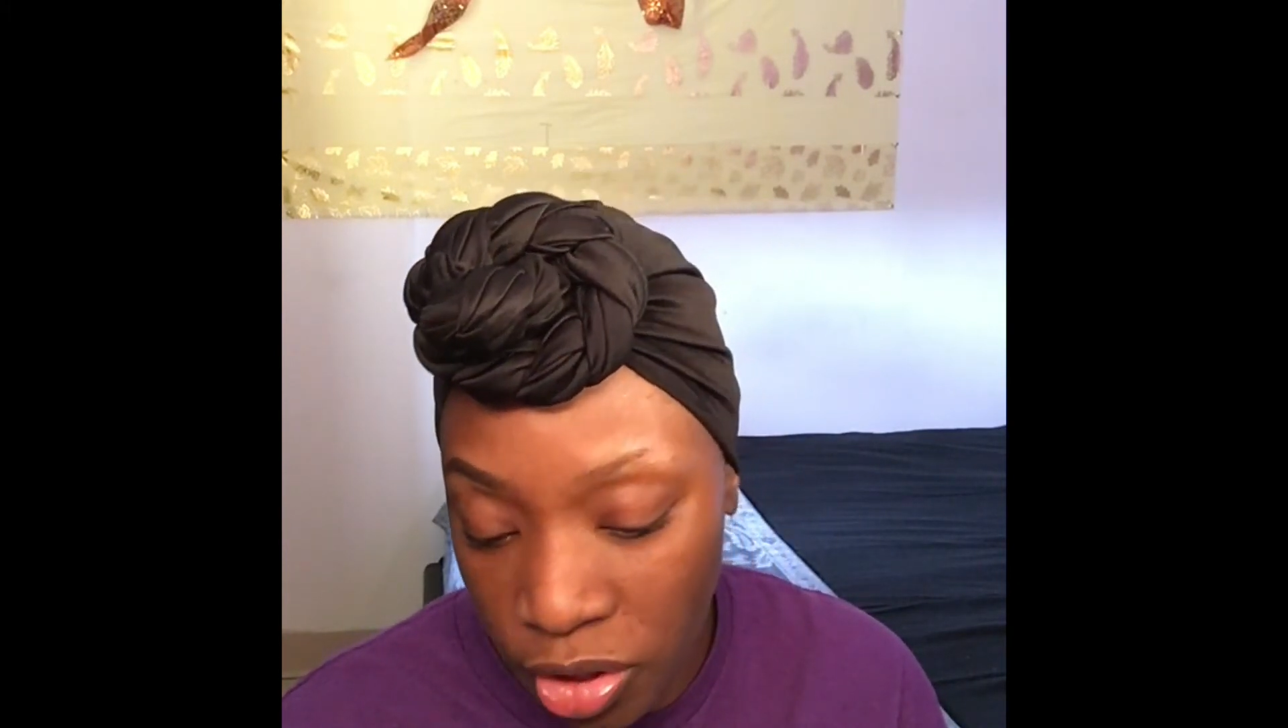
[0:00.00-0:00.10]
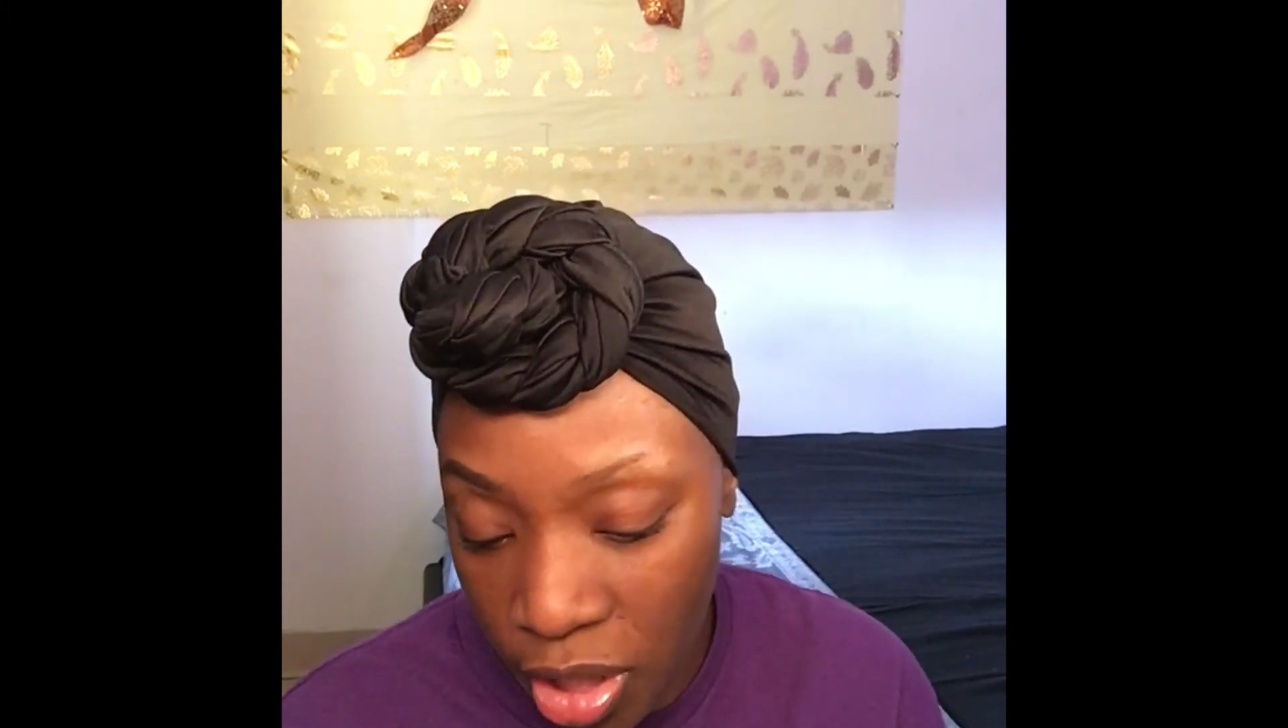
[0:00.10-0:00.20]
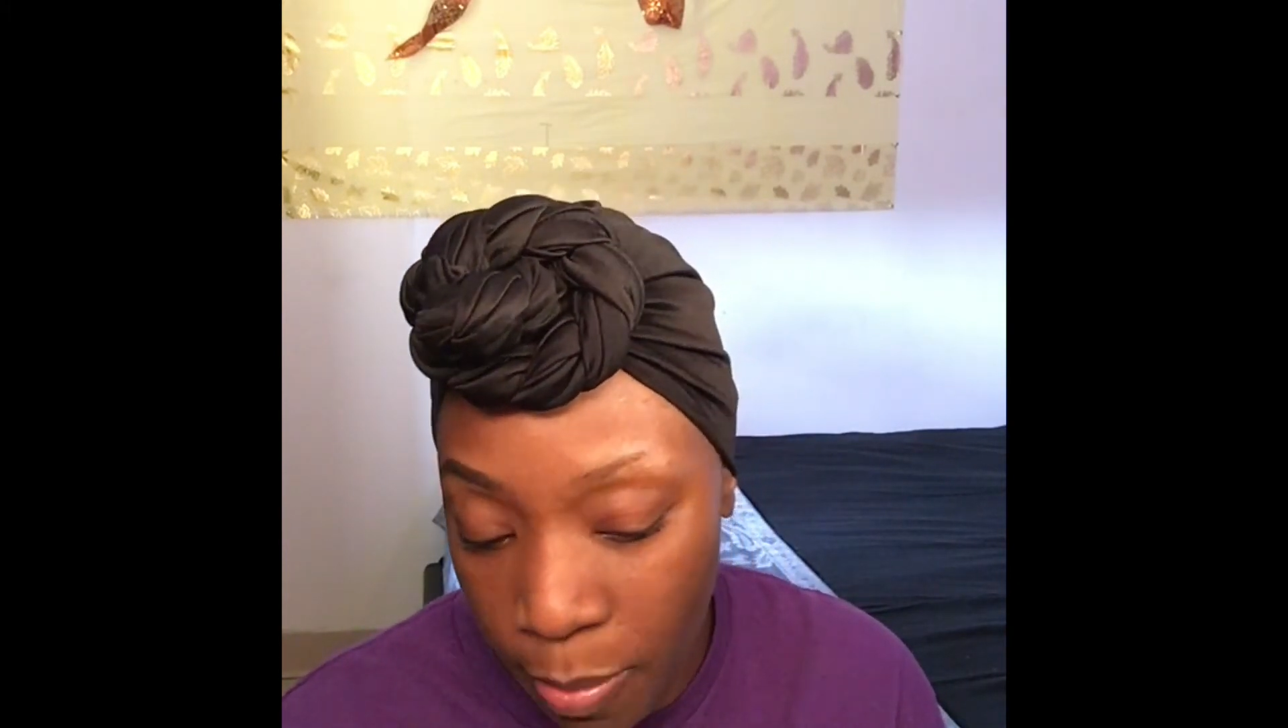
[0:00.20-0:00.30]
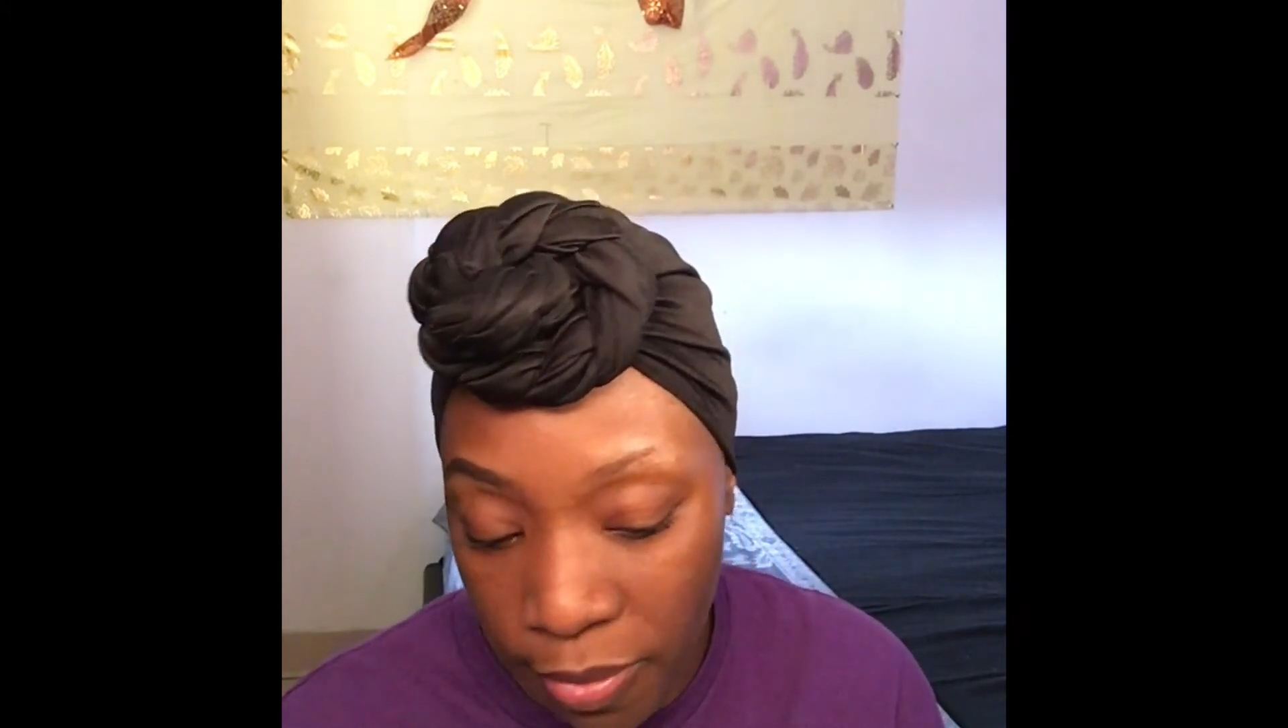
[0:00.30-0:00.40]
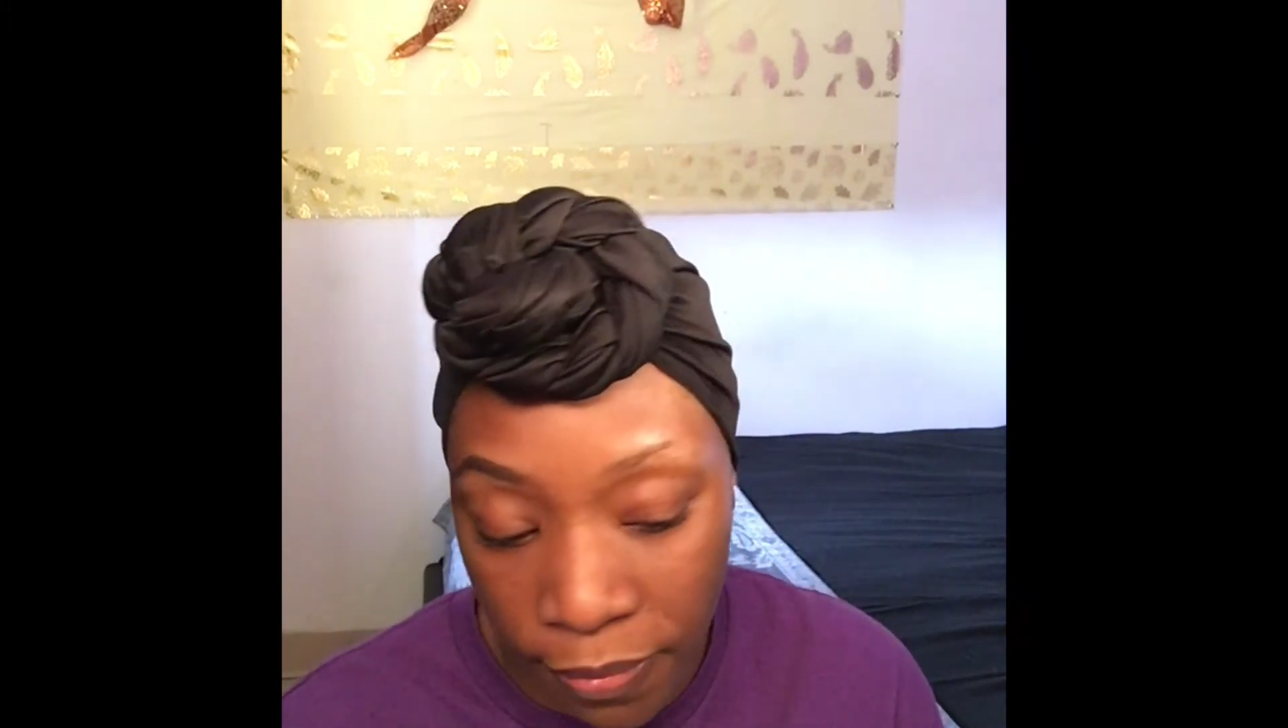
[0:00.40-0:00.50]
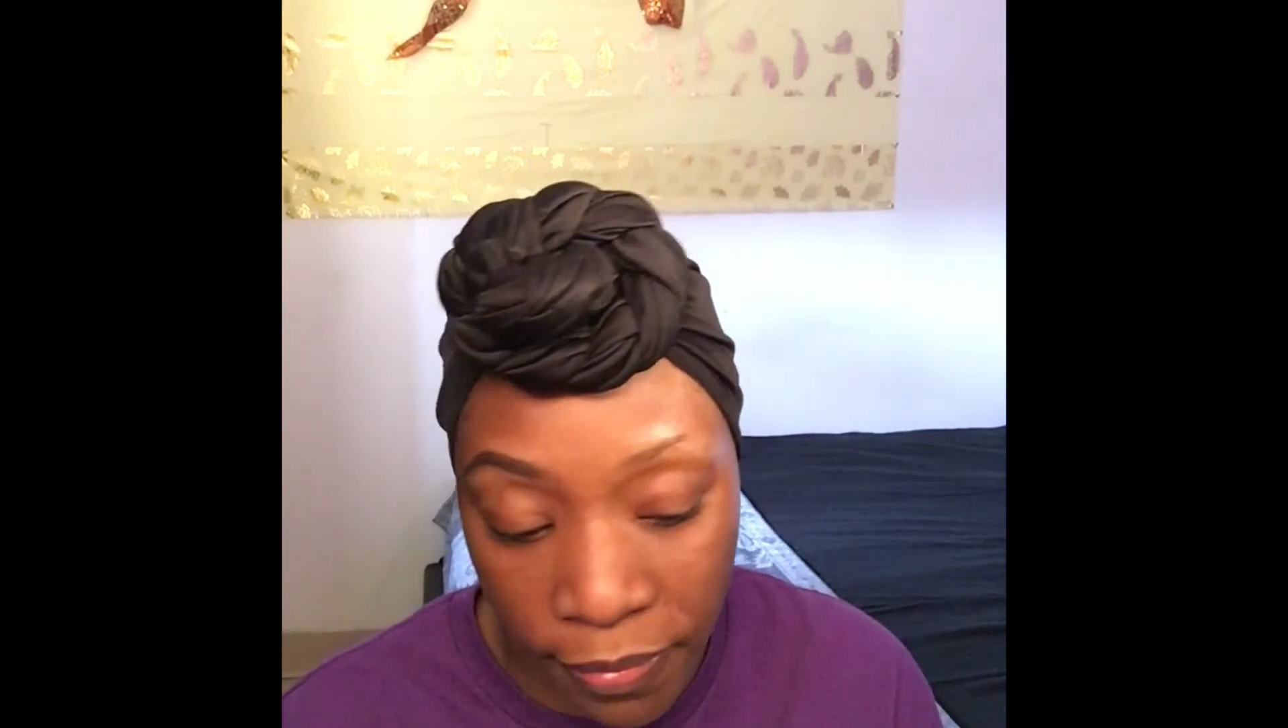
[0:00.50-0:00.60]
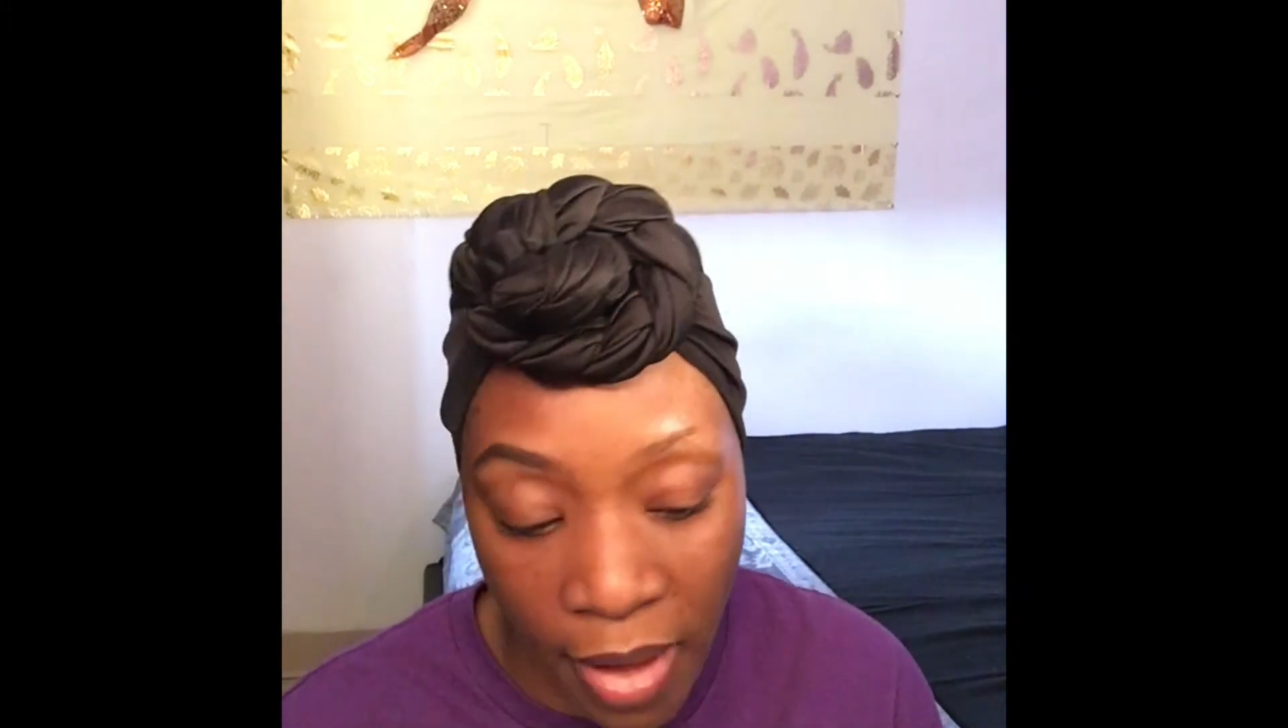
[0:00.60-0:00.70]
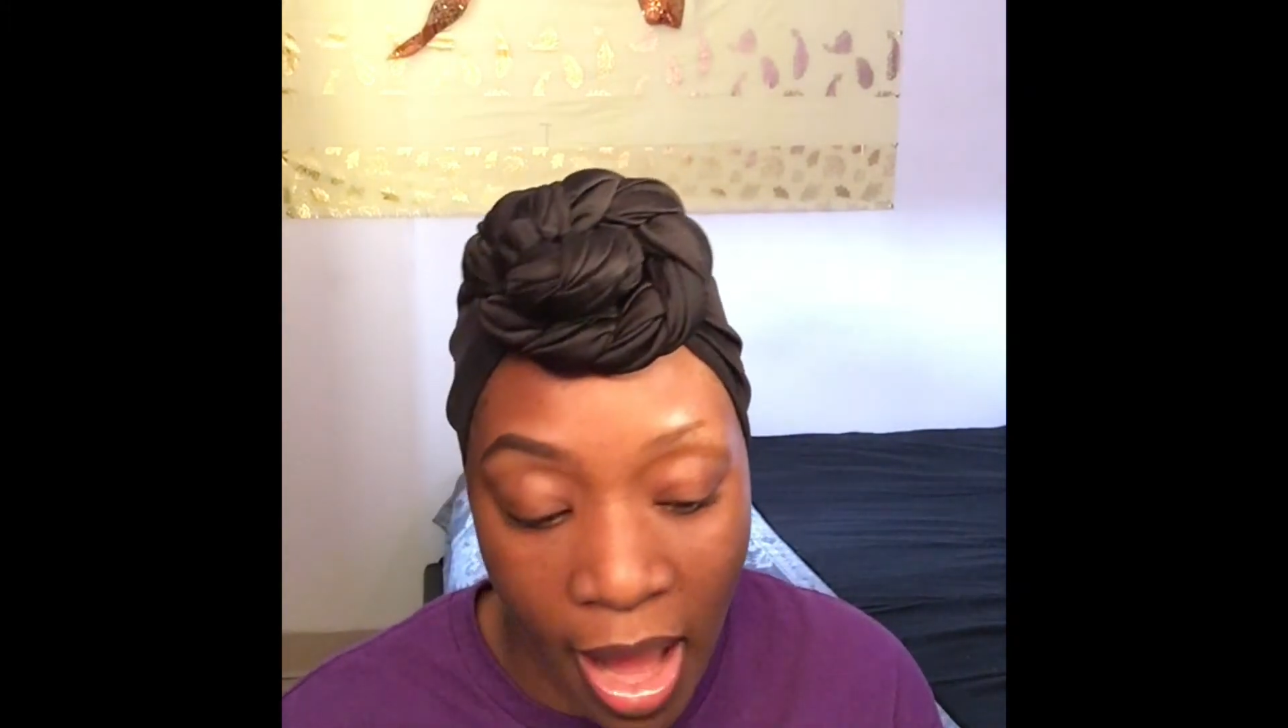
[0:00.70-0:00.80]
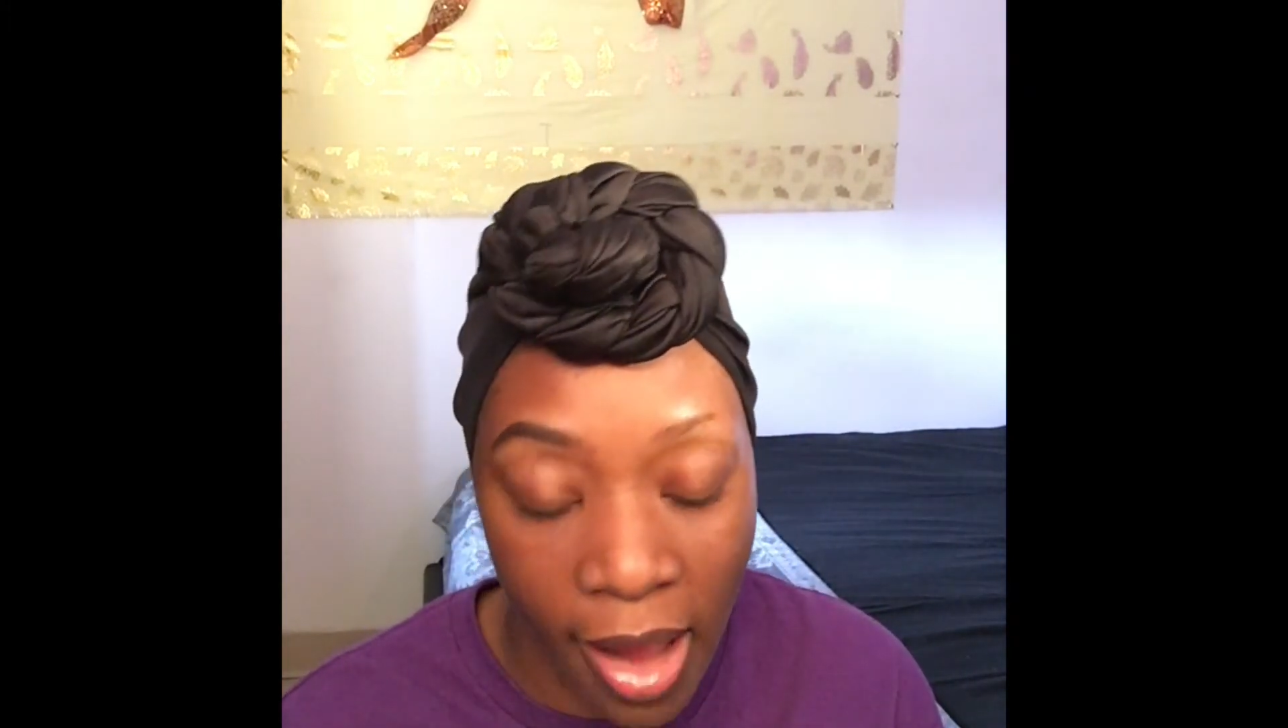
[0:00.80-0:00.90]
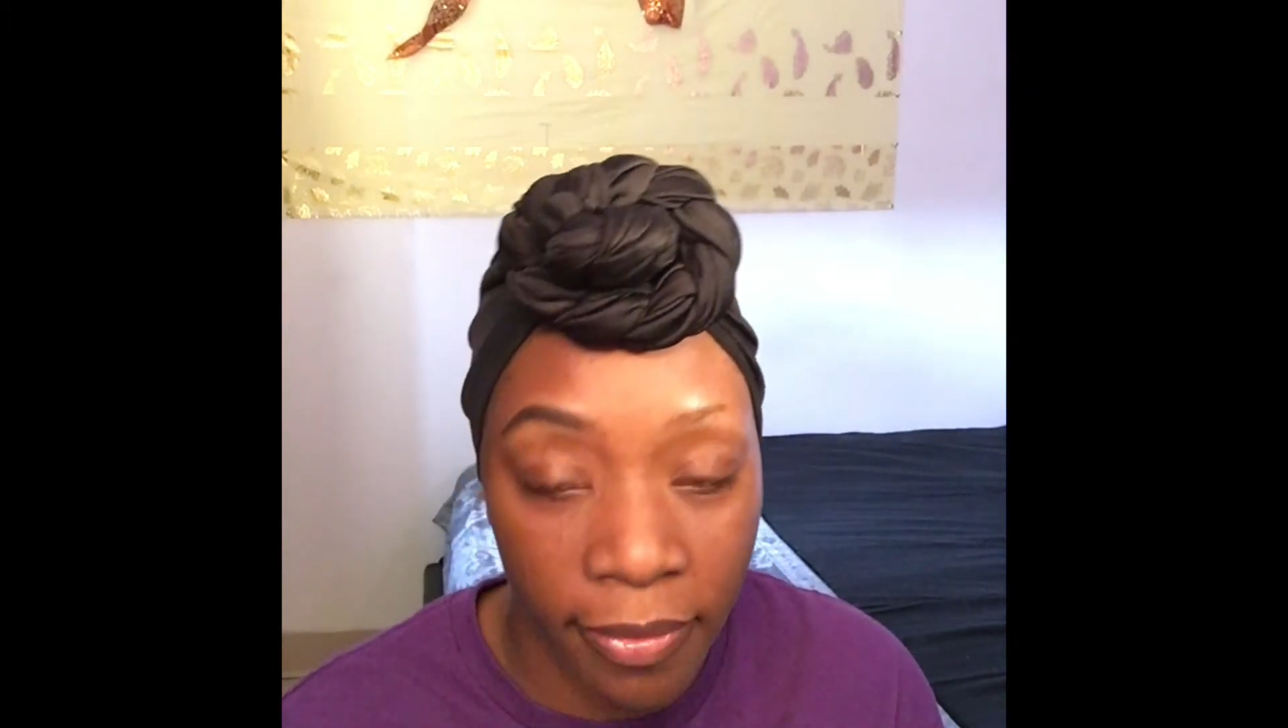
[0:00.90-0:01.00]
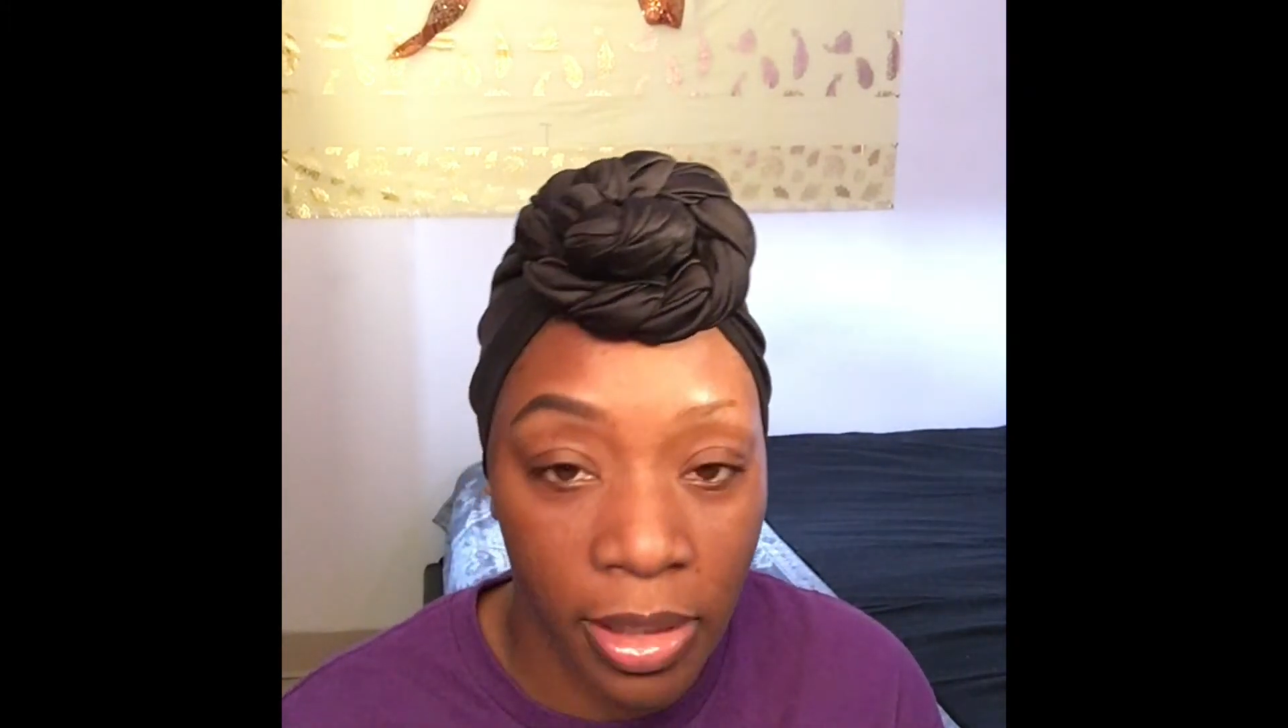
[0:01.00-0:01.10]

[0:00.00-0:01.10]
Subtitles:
number 5.